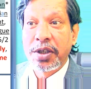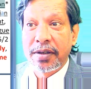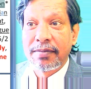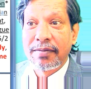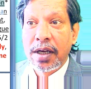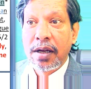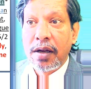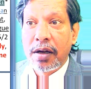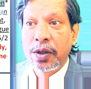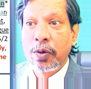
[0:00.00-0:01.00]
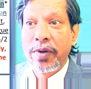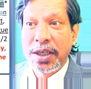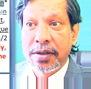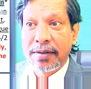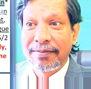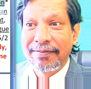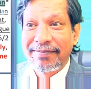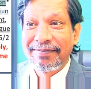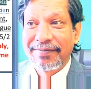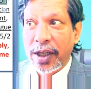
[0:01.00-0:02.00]
Tuition.
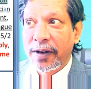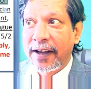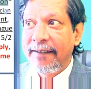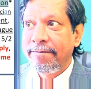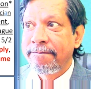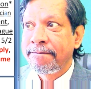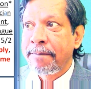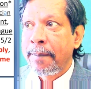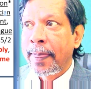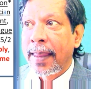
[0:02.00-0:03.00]
Tuition. Okay?